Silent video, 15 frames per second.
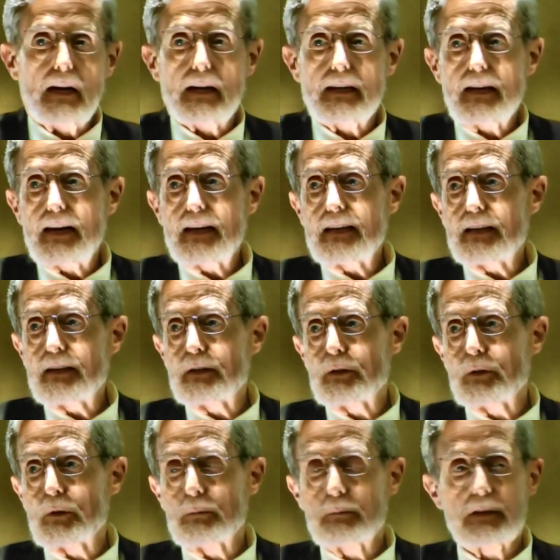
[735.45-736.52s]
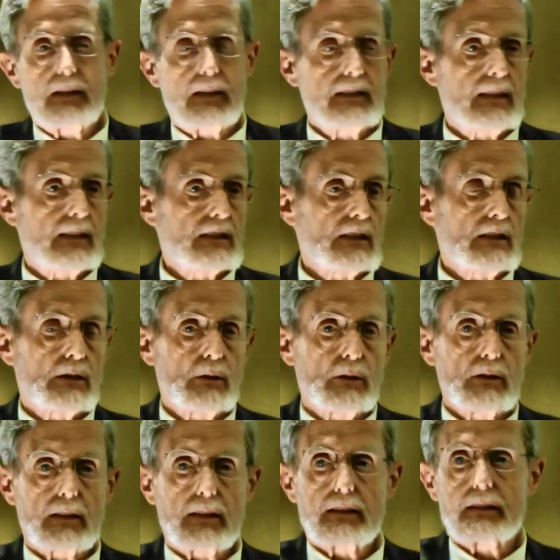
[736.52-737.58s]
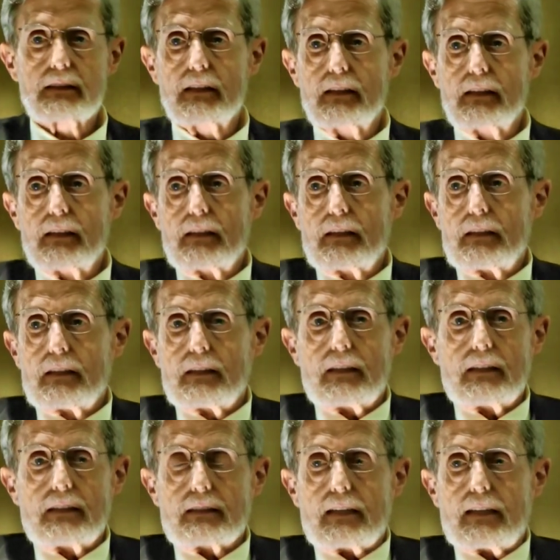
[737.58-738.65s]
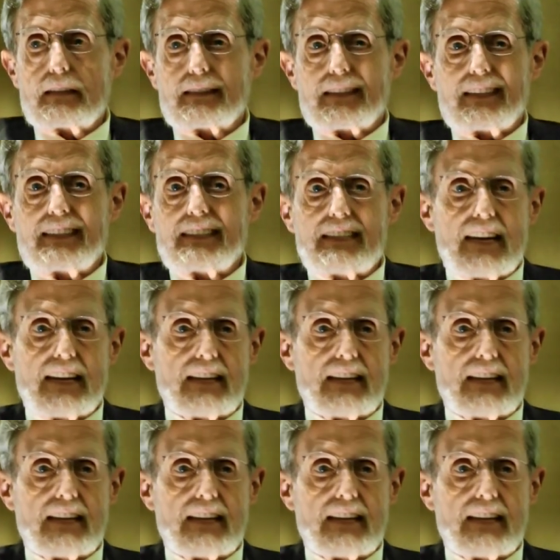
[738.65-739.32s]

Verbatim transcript: and any human addition to it is is is an